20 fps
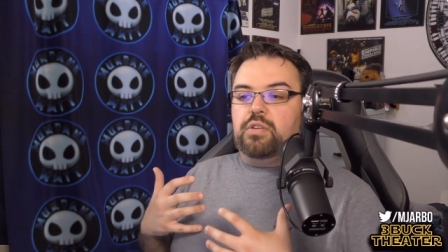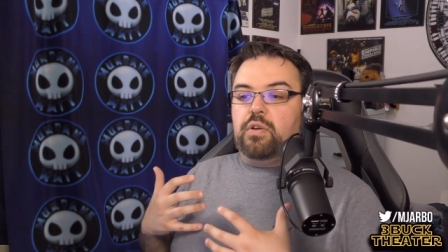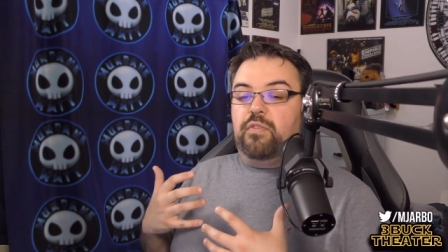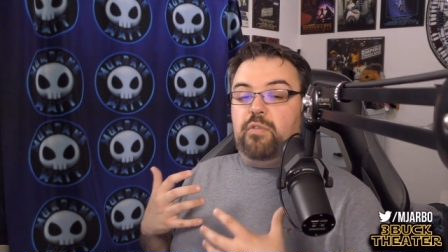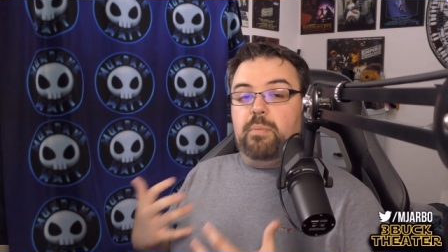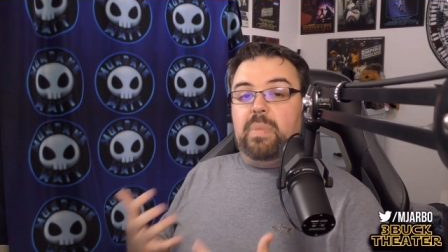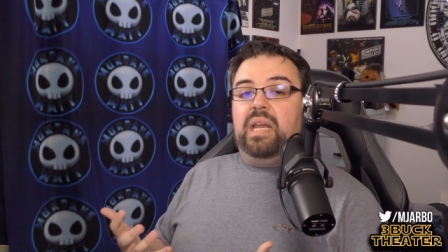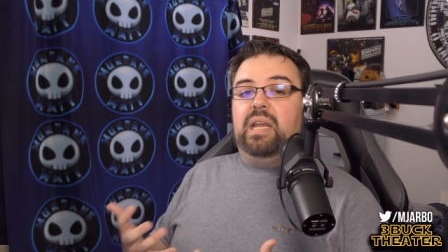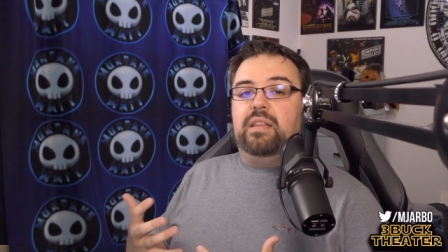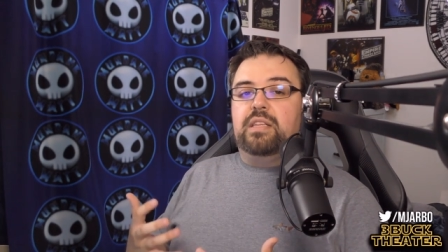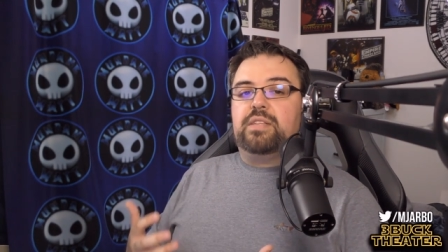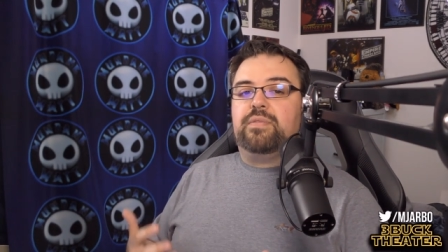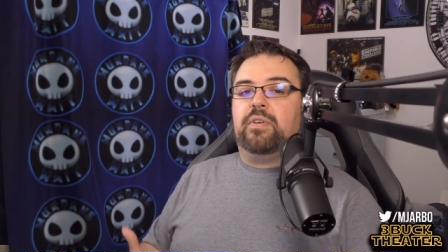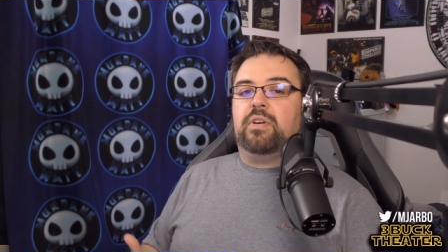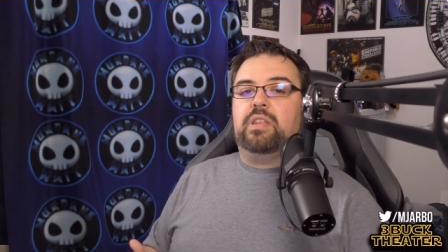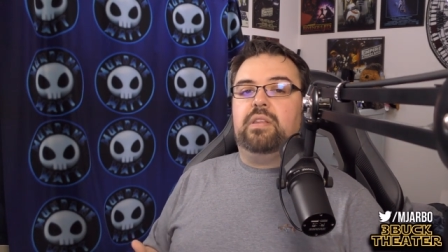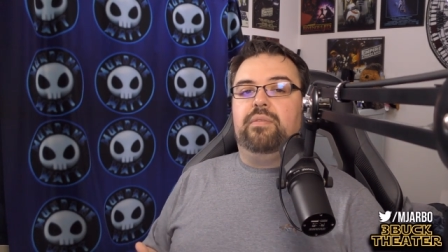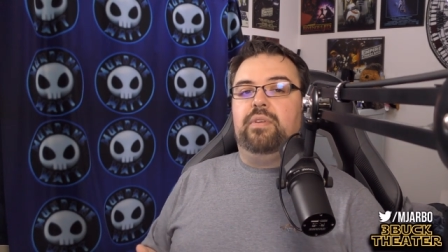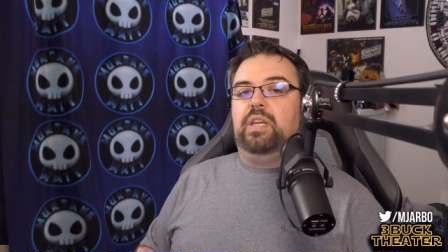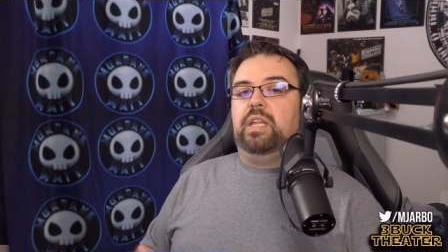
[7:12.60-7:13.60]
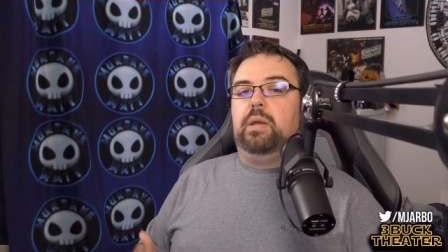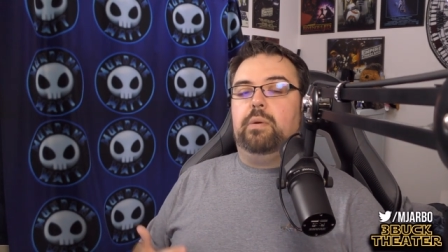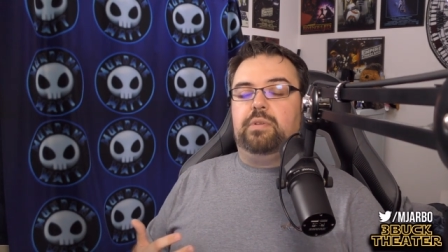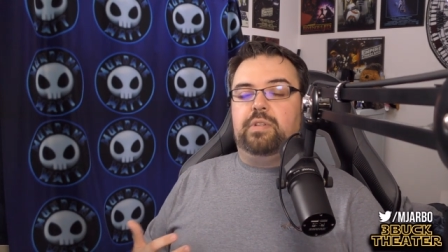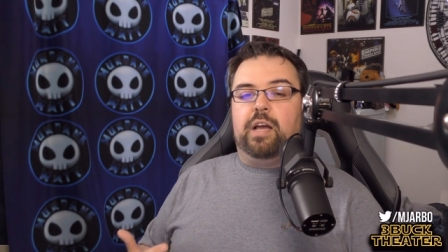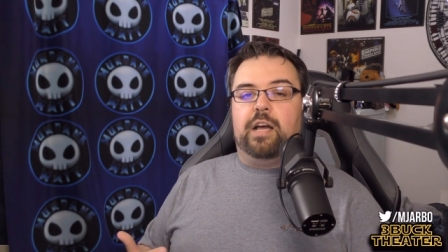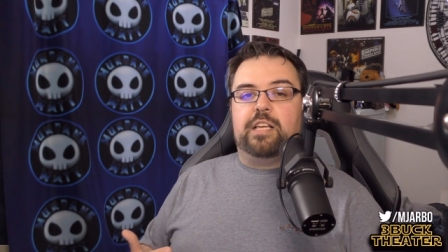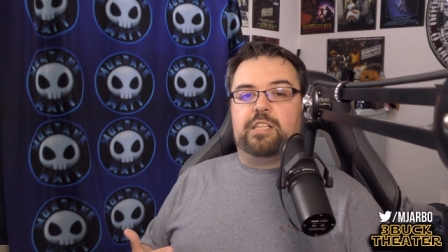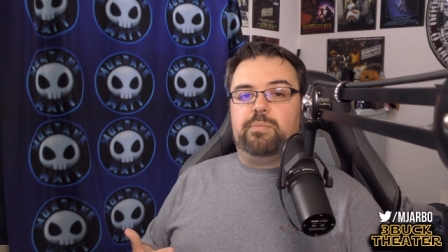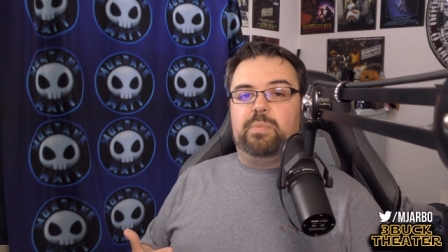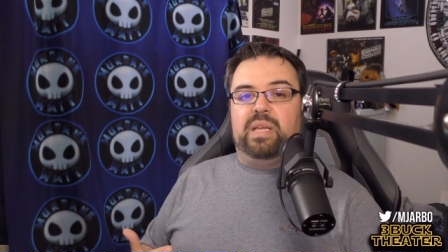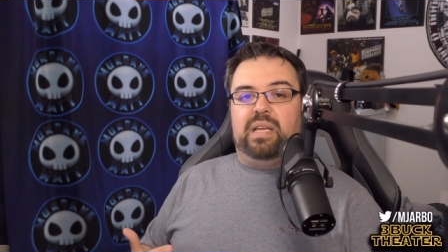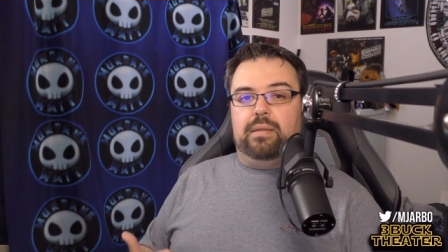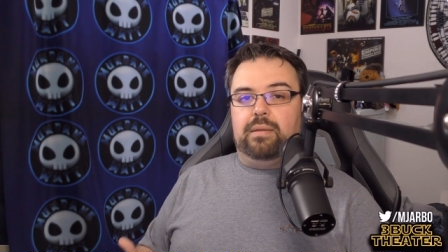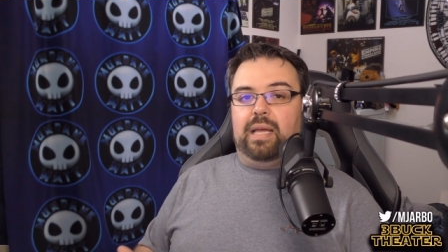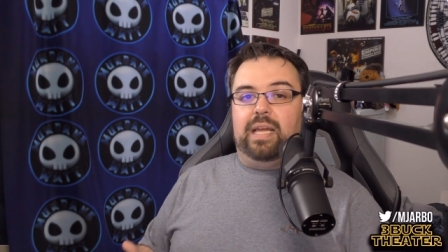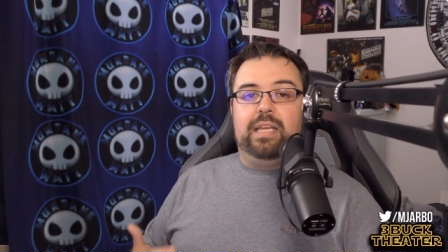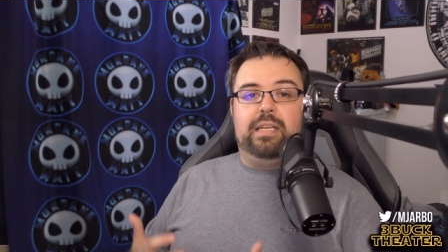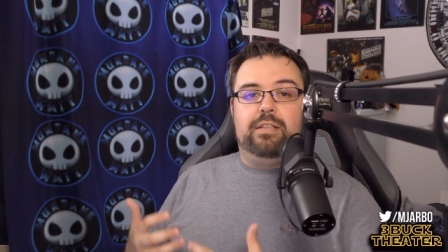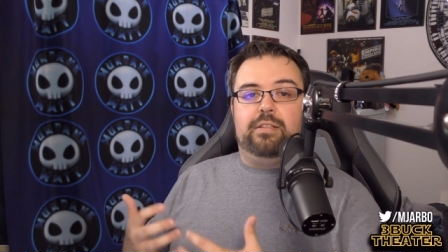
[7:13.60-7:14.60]
So if you made it this far in the video, toss me a
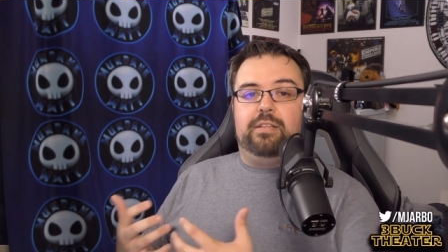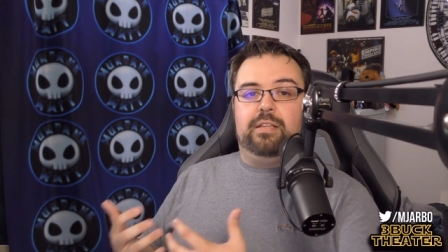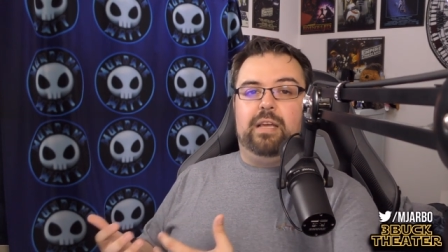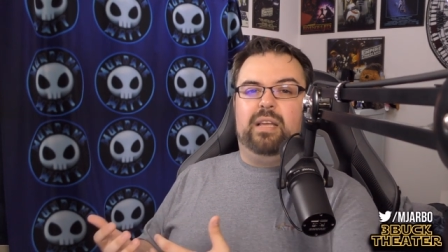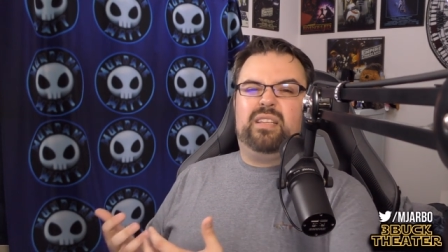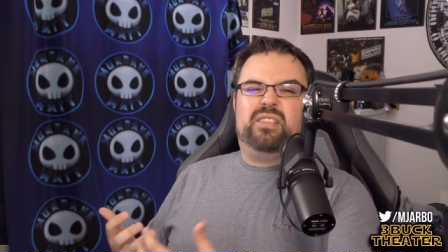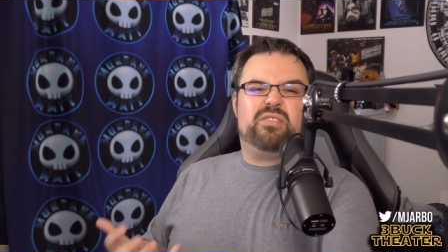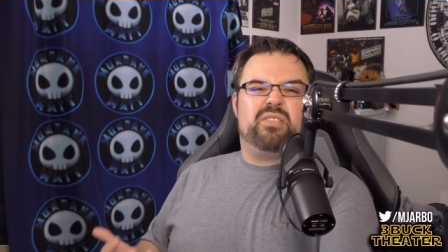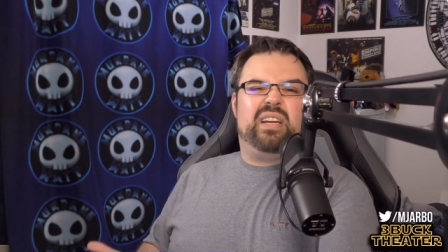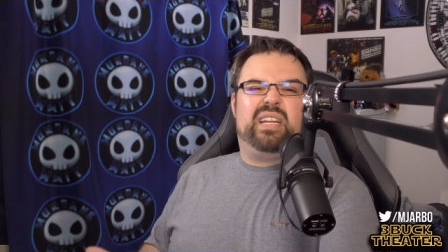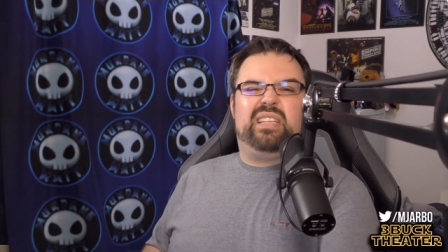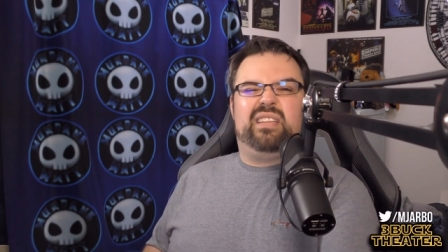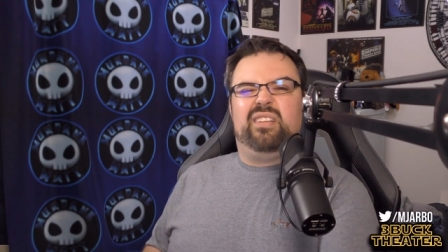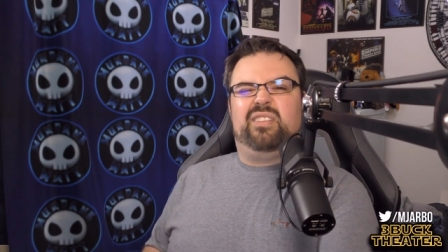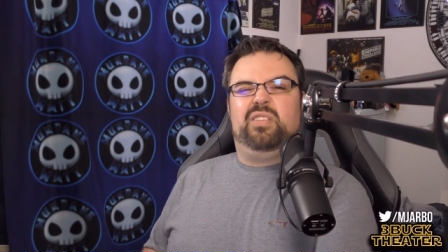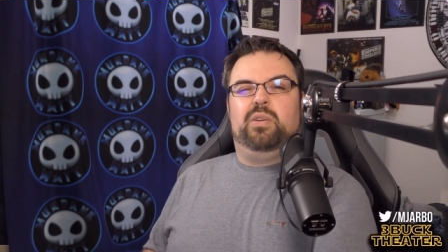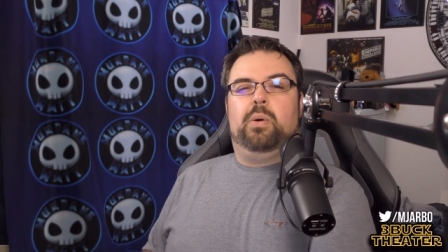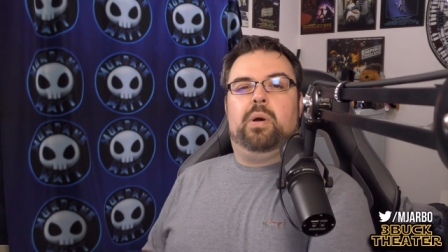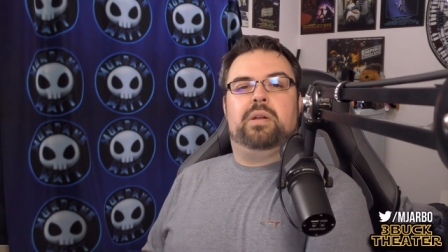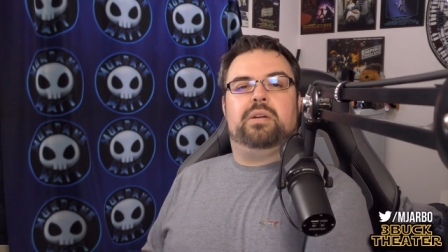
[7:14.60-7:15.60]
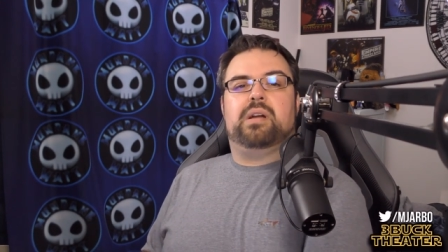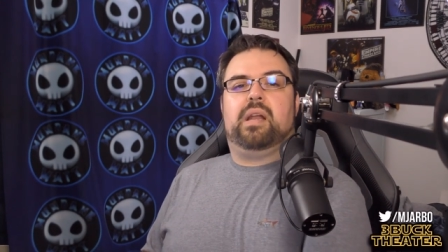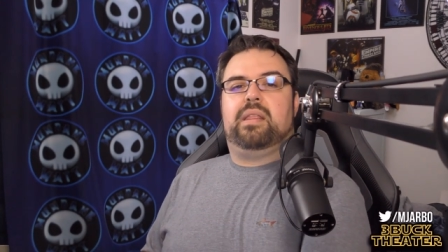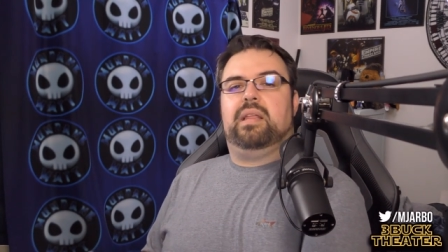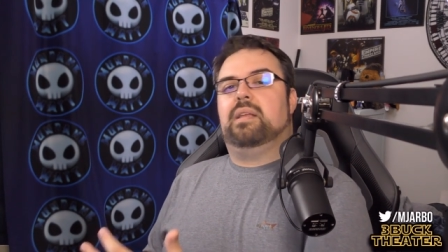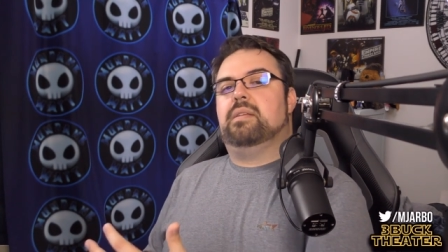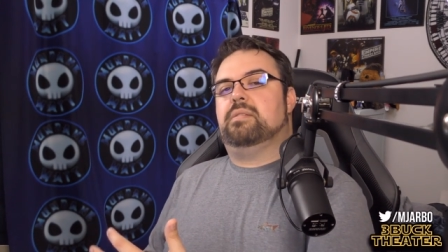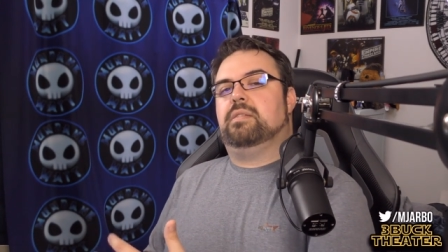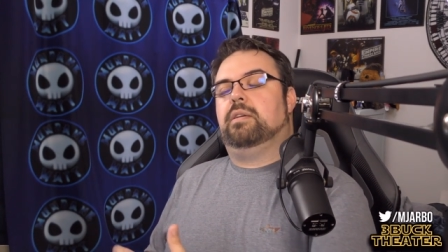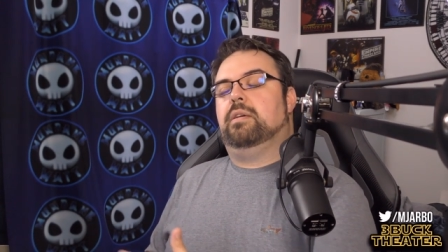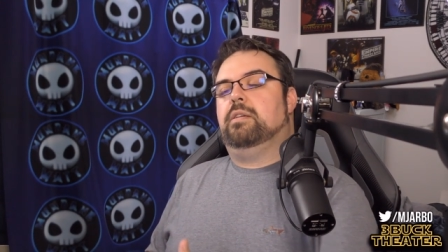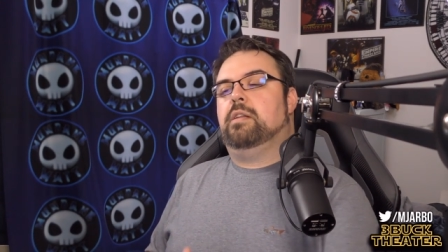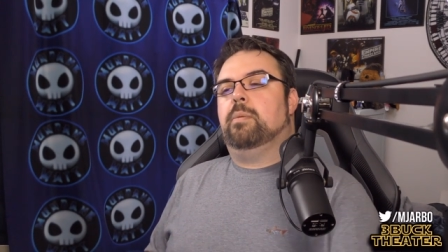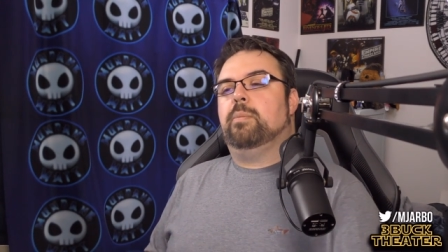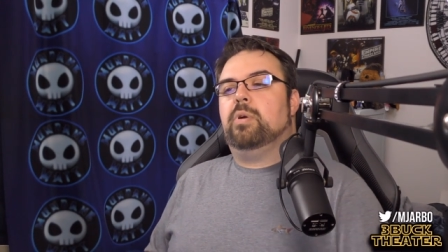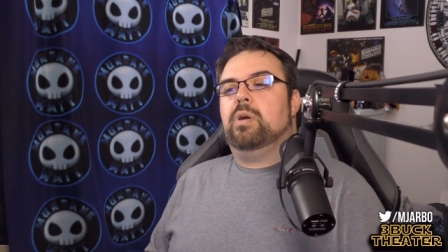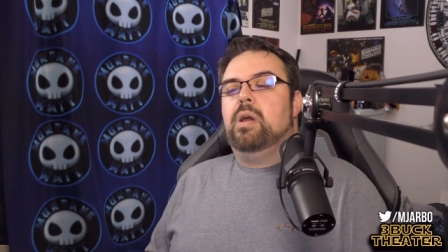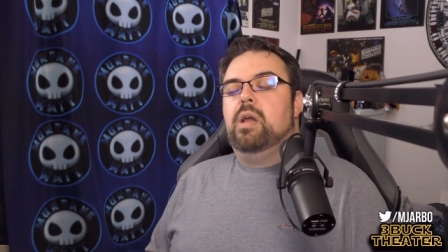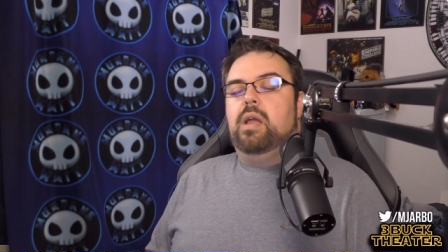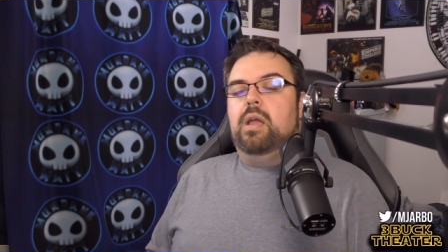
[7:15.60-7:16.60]
like. Yeah, let's try to get to 200. I think that's a good
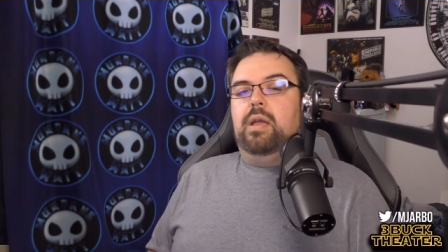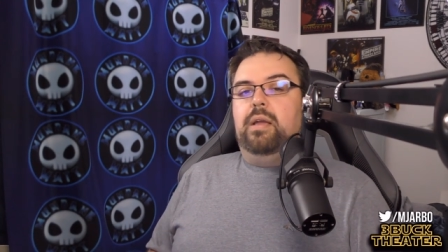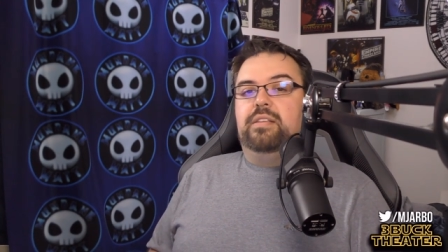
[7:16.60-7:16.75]
number.